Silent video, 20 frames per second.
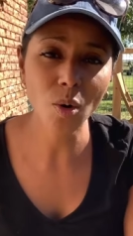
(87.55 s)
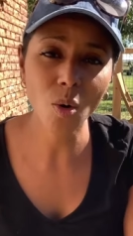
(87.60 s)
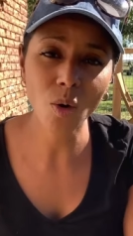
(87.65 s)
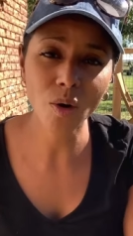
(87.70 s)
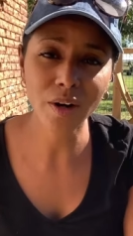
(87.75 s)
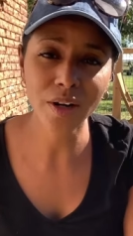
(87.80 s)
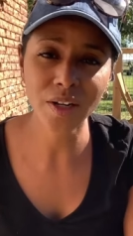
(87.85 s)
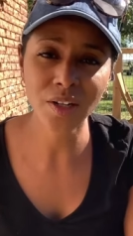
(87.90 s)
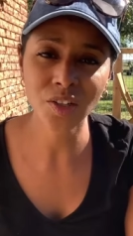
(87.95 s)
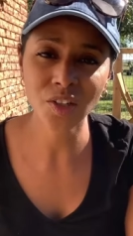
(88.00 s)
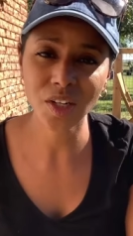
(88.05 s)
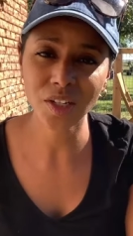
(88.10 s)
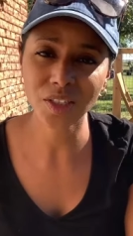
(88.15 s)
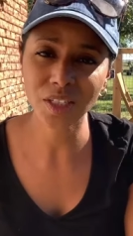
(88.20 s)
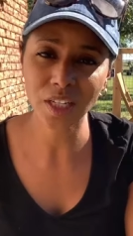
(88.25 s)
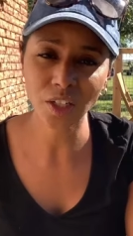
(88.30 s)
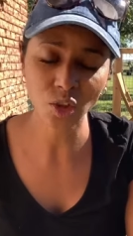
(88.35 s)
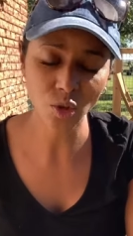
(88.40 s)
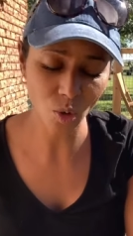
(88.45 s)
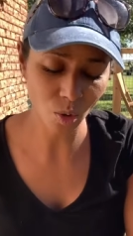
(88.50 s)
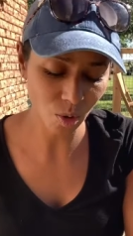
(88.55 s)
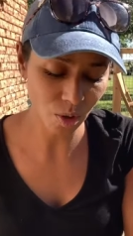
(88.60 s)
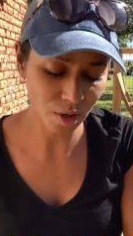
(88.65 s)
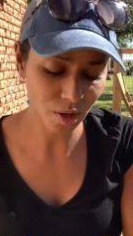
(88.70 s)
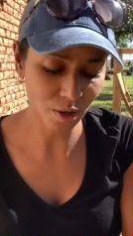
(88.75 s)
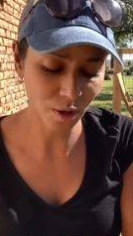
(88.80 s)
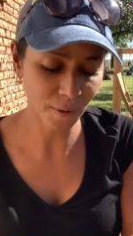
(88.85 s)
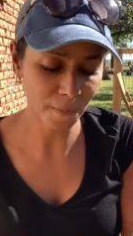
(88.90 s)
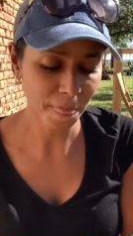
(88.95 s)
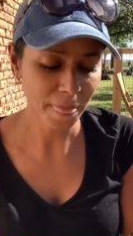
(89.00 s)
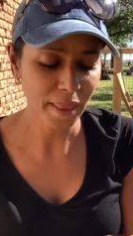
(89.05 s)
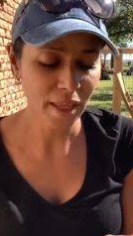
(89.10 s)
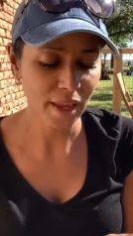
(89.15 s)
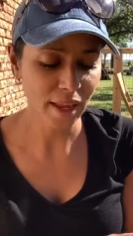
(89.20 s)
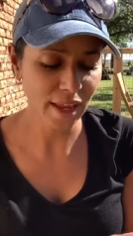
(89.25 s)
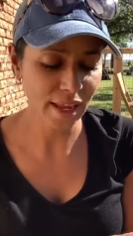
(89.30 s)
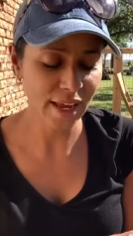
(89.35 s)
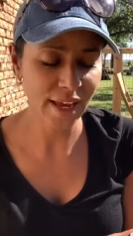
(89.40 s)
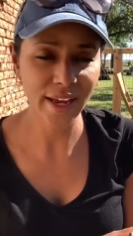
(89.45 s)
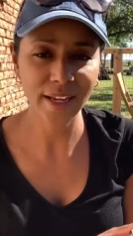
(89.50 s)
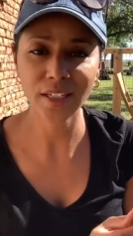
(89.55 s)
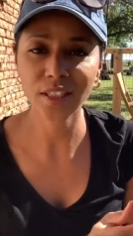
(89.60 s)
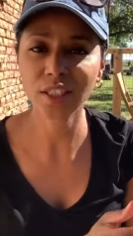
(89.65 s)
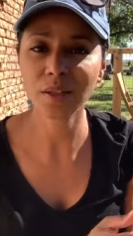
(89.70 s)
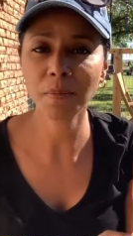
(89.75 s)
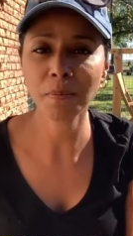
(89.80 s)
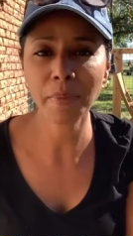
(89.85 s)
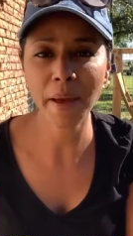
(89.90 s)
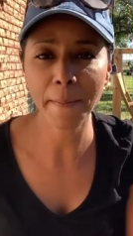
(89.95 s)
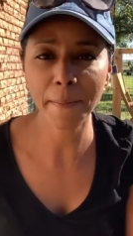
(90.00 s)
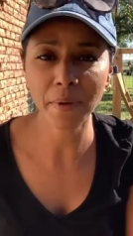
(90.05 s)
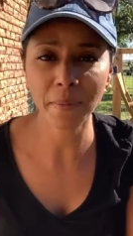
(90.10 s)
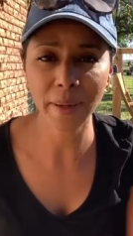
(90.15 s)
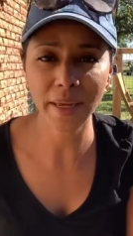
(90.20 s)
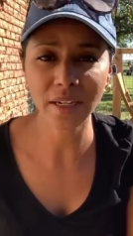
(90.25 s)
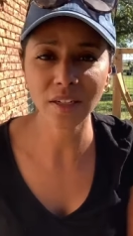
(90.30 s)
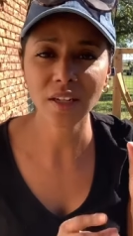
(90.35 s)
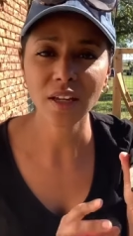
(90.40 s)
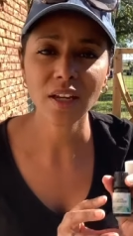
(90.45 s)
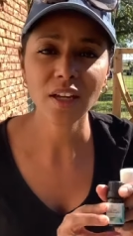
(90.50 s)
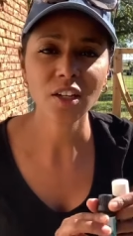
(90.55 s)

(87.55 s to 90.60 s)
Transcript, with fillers: orange essential oil and some peppermint